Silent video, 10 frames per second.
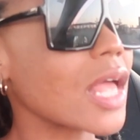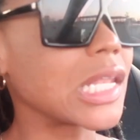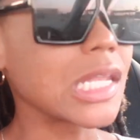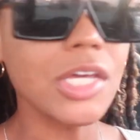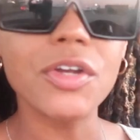
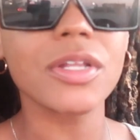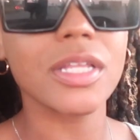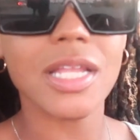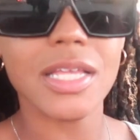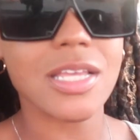
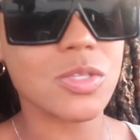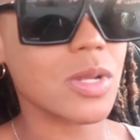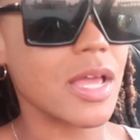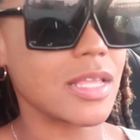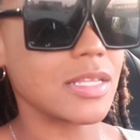literally like that's
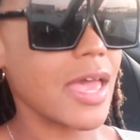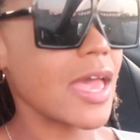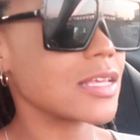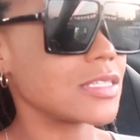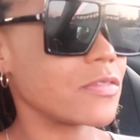what I
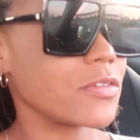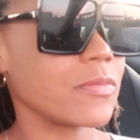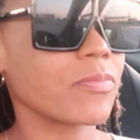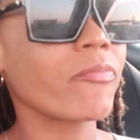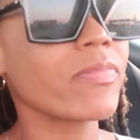asked of
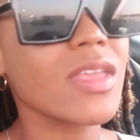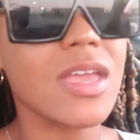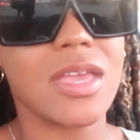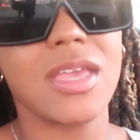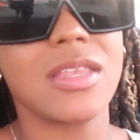him
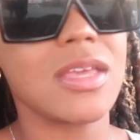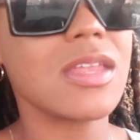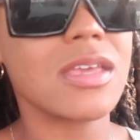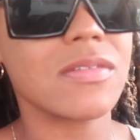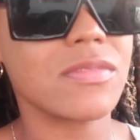and he
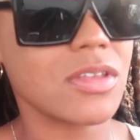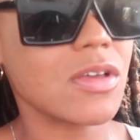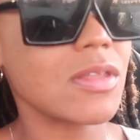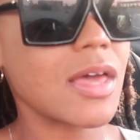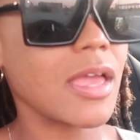did it you
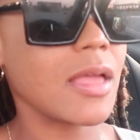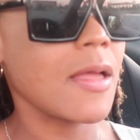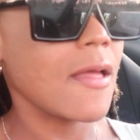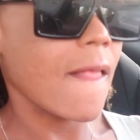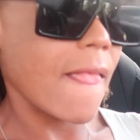know like
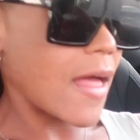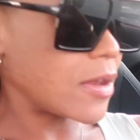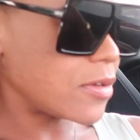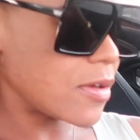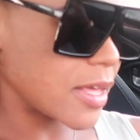I
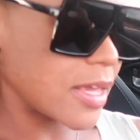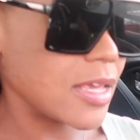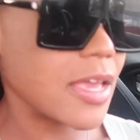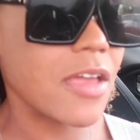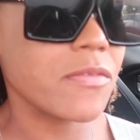don't know, like
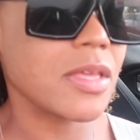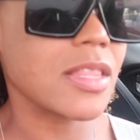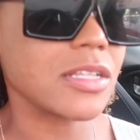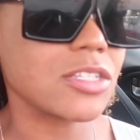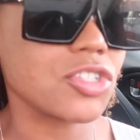he gave me
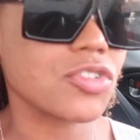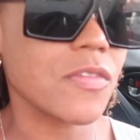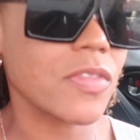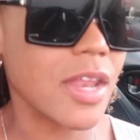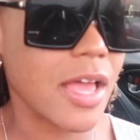like the
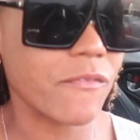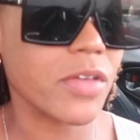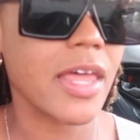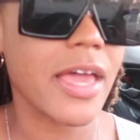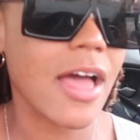strength and I
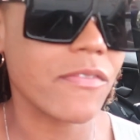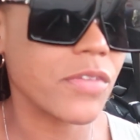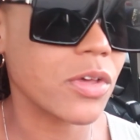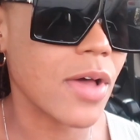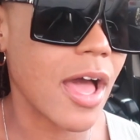felt like I
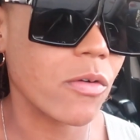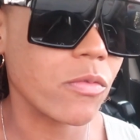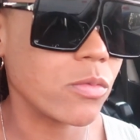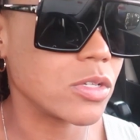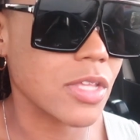felt I
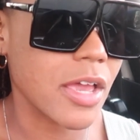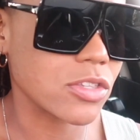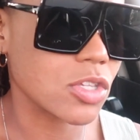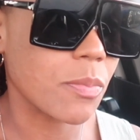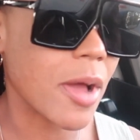was like
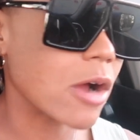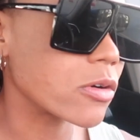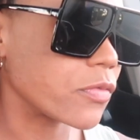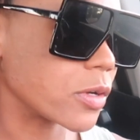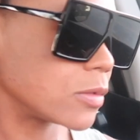so
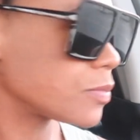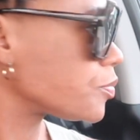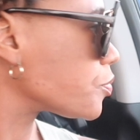powerful.